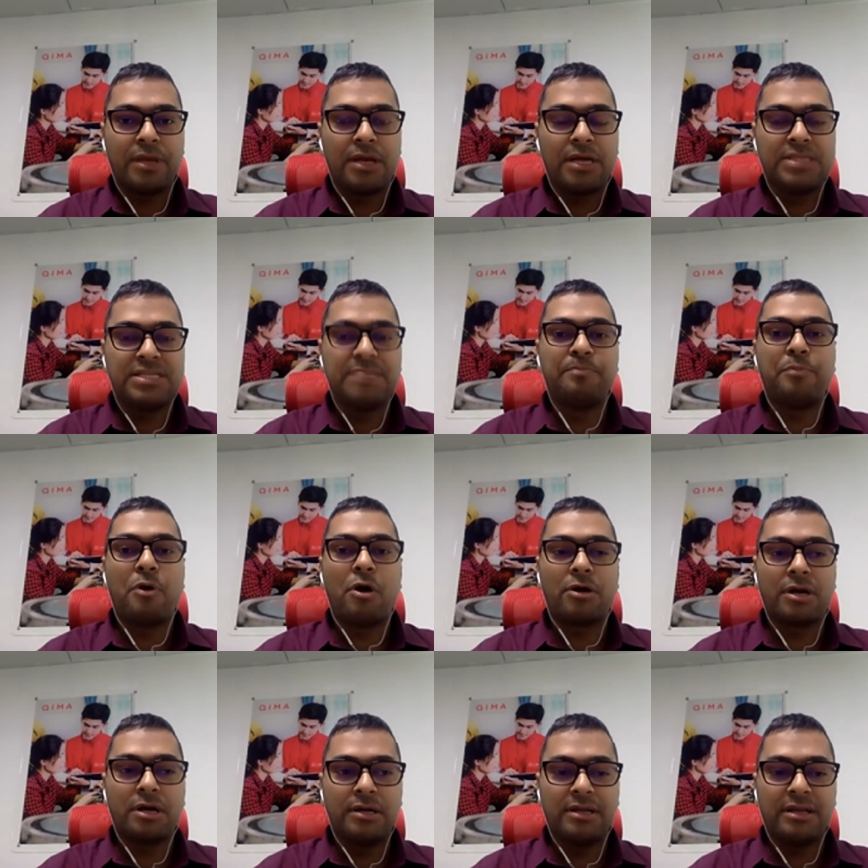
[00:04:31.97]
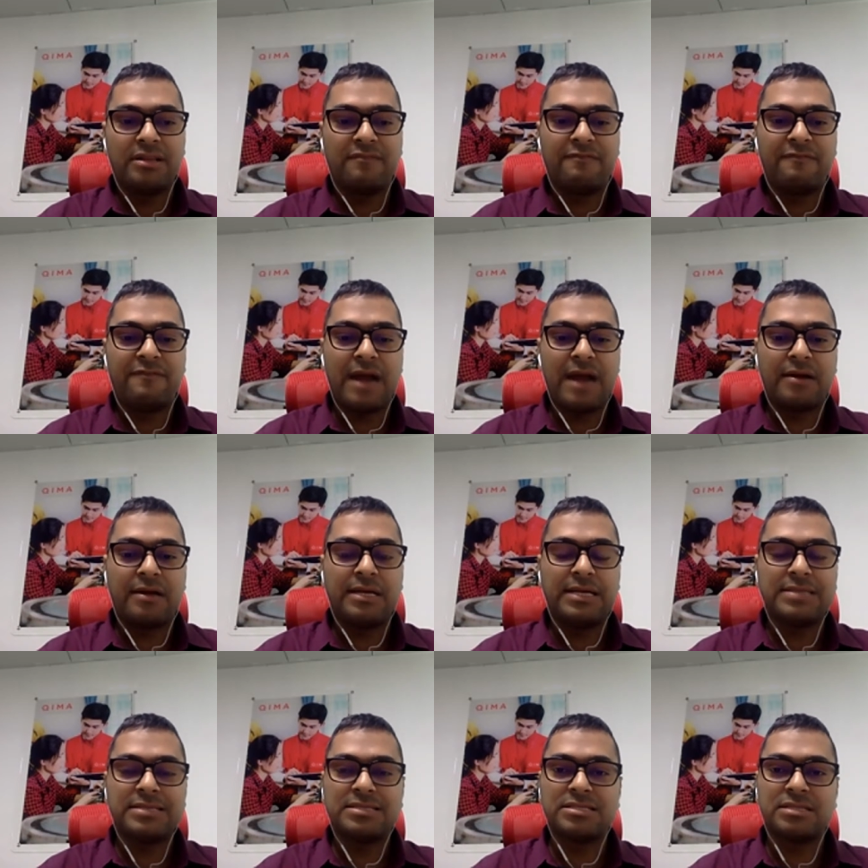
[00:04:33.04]
It's important that the
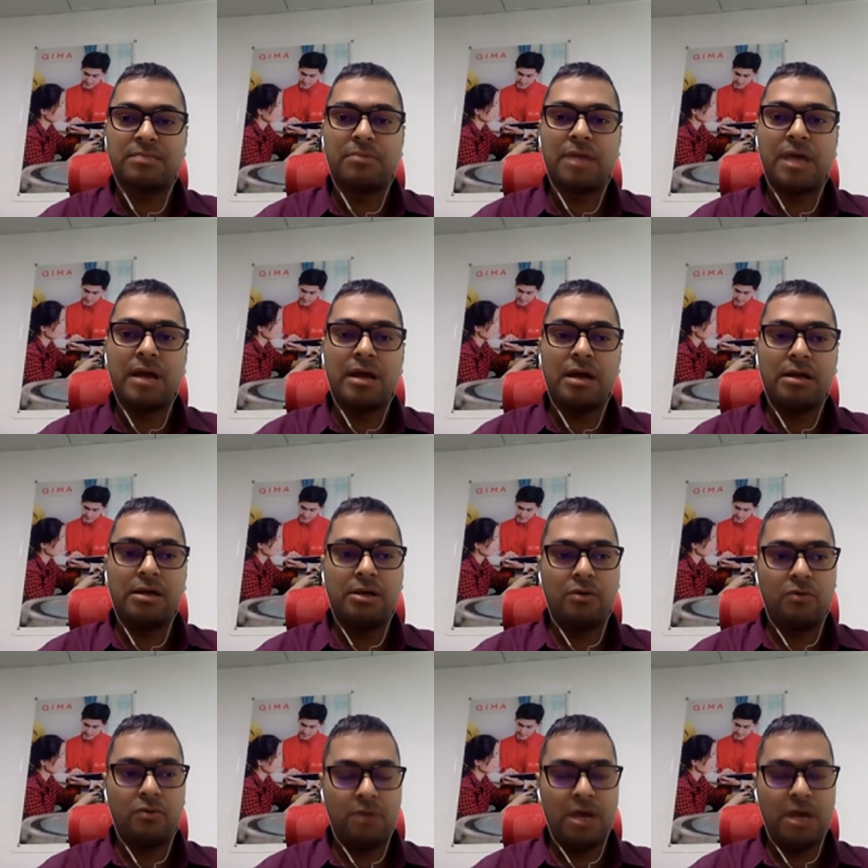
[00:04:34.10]
factories, the supplier are told